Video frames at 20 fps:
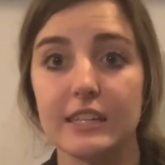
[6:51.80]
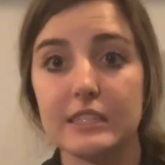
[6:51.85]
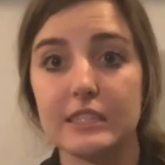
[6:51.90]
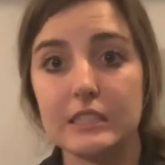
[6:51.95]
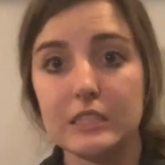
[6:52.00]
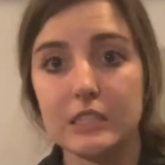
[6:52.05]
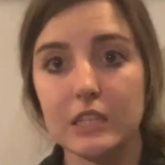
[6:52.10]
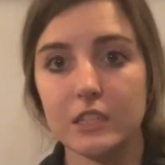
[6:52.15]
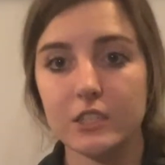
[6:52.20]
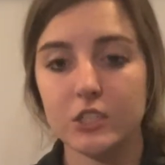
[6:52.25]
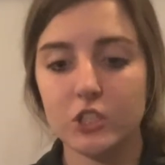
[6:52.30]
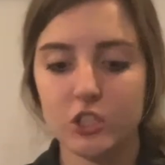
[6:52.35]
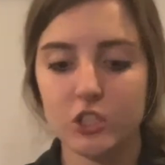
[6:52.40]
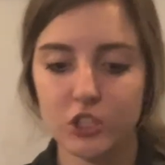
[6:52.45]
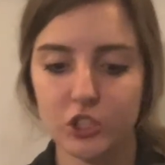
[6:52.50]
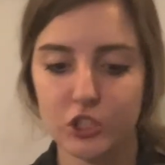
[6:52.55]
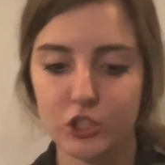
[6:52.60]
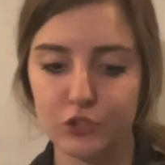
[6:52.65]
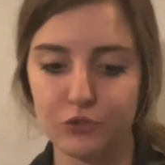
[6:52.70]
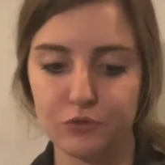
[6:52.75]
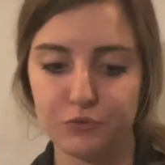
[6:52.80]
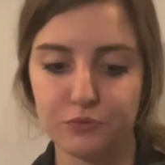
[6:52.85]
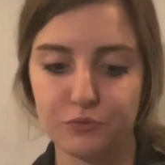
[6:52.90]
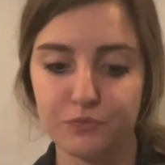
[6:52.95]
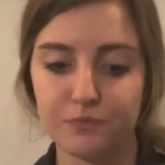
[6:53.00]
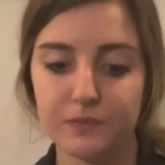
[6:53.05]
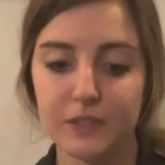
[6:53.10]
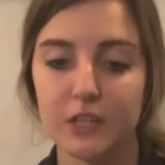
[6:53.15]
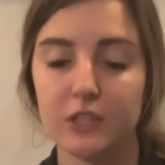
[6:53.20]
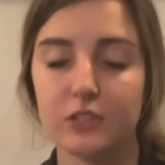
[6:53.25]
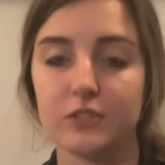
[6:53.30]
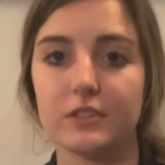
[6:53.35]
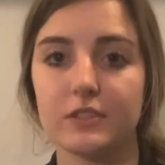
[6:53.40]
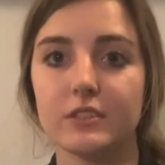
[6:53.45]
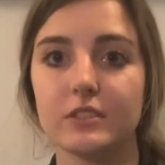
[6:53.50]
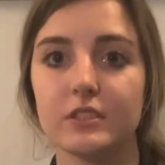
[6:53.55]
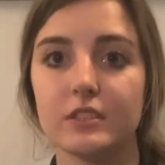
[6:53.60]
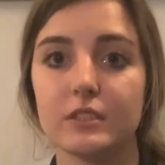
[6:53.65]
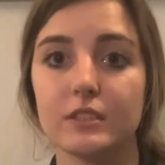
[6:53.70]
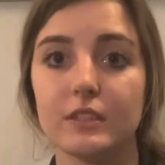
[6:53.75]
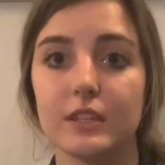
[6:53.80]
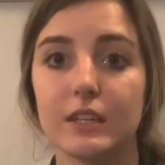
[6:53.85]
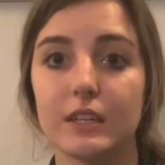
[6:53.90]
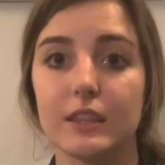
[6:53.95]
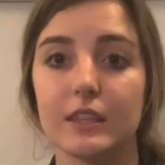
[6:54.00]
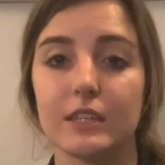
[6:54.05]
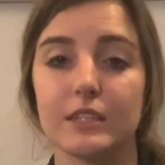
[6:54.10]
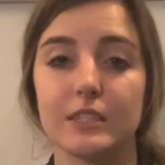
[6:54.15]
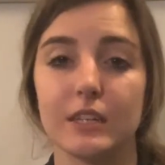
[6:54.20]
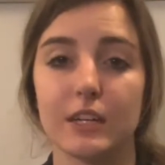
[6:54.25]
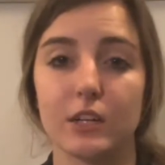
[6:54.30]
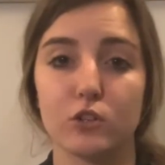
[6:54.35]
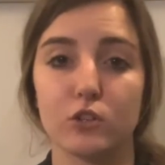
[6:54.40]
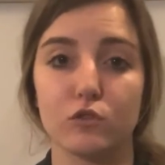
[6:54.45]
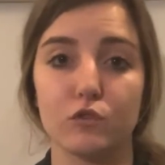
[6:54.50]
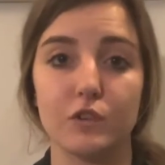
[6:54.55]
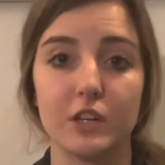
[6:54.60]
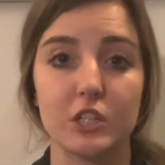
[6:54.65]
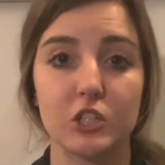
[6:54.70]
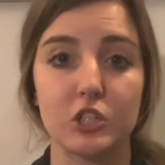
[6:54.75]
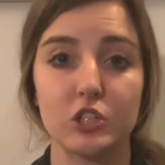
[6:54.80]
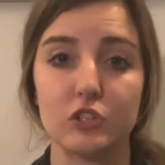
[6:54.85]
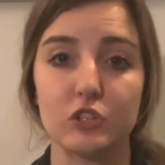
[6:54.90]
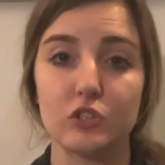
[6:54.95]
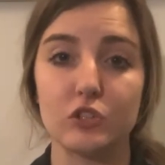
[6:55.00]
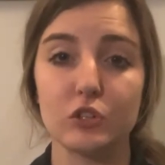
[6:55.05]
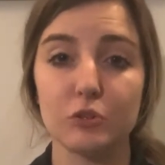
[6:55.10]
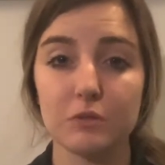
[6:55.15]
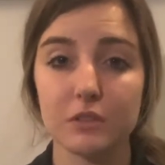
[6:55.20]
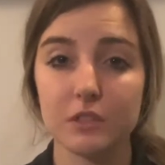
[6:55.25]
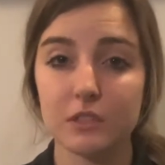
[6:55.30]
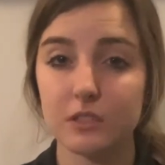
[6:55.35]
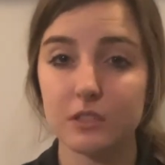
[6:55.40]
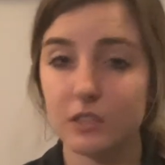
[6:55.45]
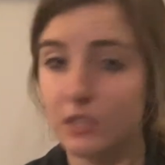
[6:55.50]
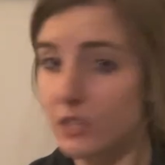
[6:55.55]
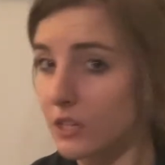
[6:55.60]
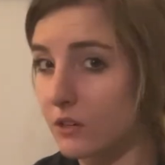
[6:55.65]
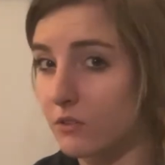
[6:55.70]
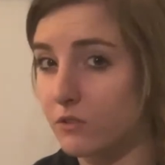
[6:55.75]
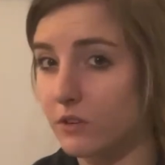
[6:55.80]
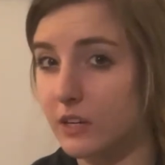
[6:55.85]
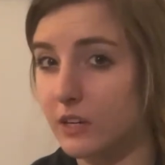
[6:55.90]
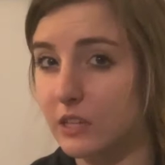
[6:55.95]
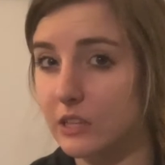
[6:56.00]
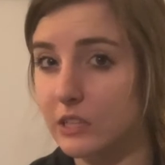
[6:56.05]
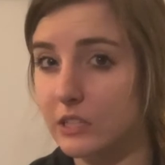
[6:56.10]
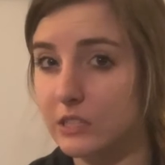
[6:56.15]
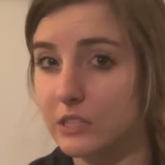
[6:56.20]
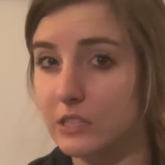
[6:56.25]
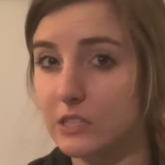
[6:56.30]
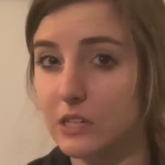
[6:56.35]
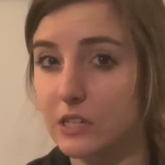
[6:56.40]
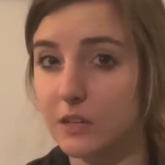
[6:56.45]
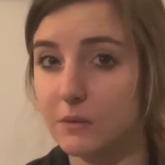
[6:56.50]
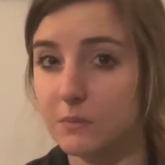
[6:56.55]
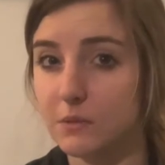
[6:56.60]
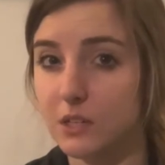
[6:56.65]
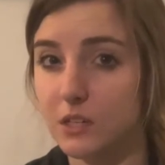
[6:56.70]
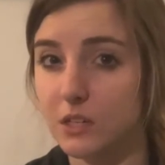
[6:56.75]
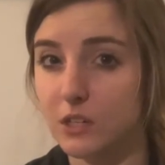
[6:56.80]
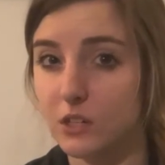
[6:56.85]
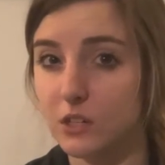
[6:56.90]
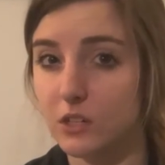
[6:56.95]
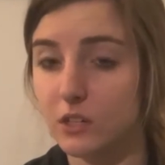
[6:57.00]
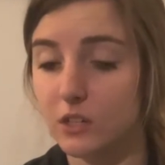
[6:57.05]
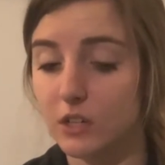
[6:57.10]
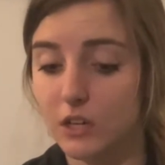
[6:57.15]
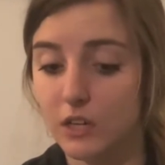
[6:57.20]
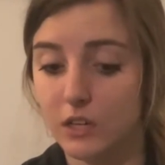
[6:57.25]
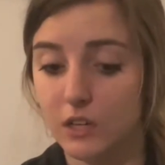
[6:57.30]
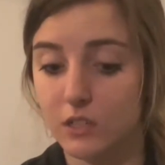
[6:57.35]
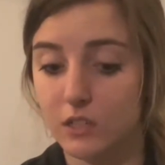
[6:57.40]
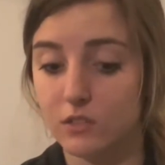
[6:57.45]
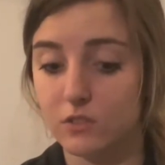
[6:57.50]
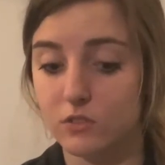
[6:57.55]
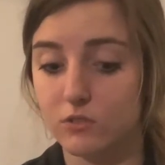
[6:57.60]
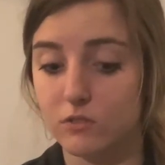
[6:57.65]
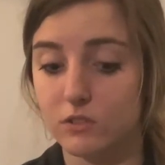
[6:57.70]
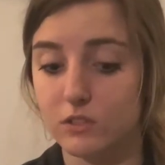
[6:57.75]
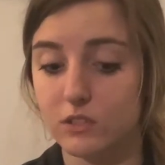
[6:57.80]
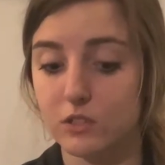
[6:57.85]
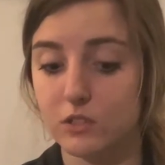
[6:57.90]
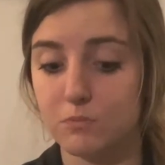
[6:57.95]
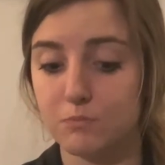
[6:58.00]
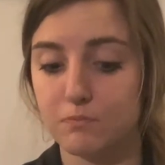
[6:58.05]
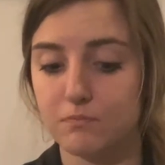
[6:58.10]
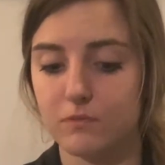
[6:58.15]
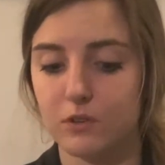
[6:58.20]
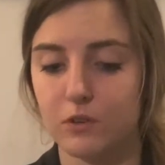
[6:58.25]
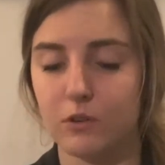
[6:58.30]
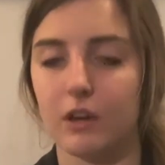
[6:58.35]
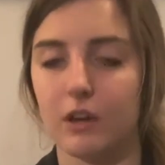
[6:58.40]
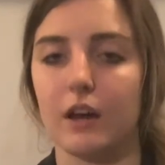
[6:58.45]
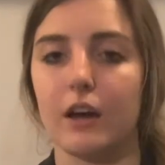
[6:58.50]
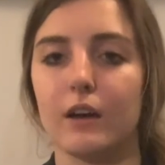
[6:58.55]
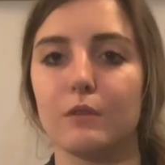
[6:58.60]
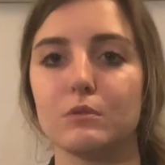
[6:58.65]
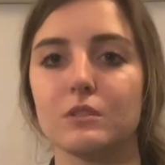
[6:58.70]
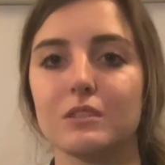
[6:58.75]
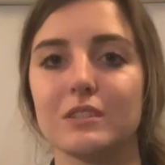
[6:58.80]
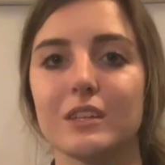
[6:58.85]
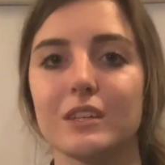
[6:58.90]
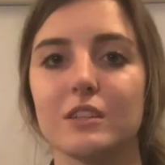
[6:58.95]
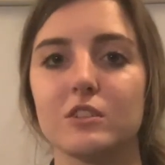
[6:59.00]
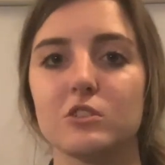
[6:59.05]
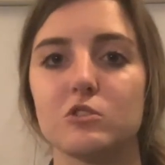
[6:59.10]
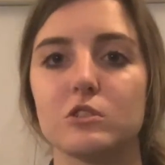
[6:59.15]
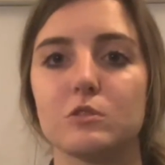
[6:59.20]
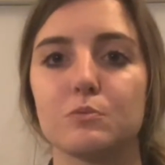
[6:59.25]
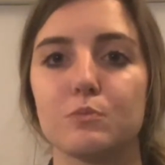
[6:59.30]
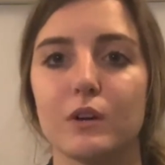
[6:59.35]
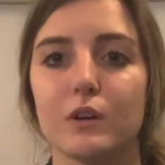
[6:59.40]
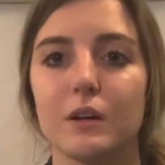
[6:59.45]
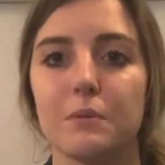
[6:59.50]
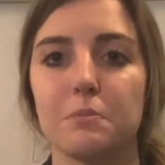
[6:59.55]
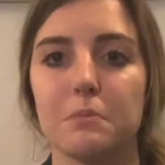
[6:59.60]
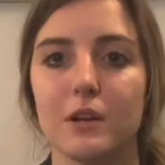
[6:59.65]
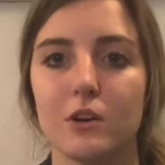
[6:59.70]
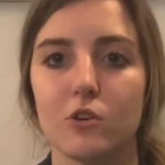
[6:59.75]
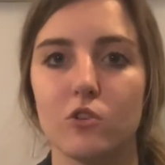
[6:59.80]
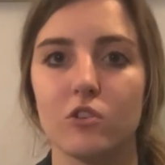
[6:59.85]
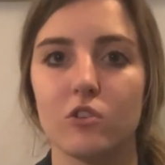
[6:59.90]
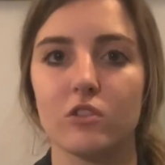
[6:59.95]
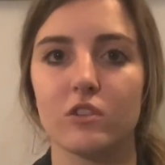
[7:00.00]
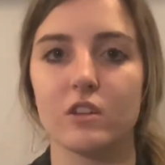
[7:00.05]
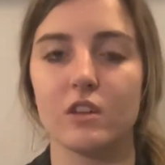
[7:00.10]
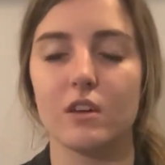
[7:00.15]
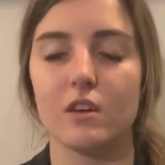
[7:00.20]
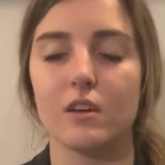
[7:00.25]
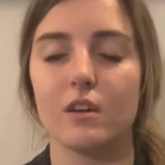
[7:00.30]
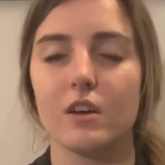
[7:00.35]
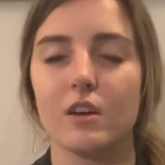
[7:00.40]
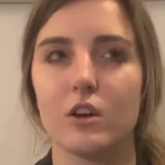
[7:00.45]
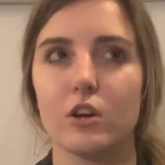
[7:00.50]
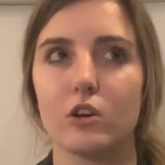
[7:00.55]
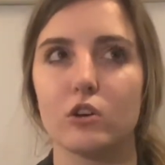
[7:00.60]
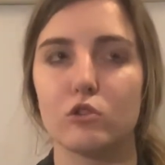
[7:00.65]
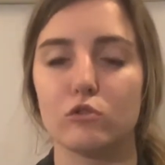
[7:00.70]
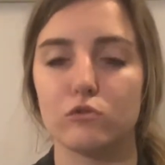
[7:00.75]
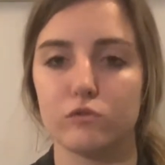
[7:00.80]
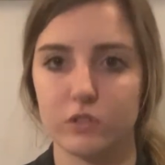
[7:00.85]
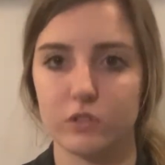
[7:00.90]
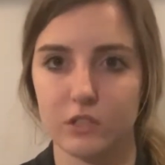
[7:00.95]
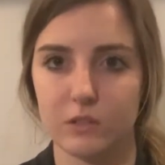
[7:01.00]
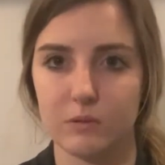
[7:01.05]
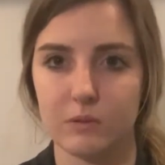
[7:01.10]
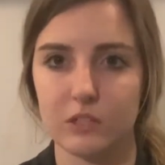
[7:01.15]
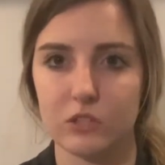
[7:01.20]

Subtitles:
section 2. So this is like the decorations you would see around this time of year. So this is, okay, I would say this is primarily Christmas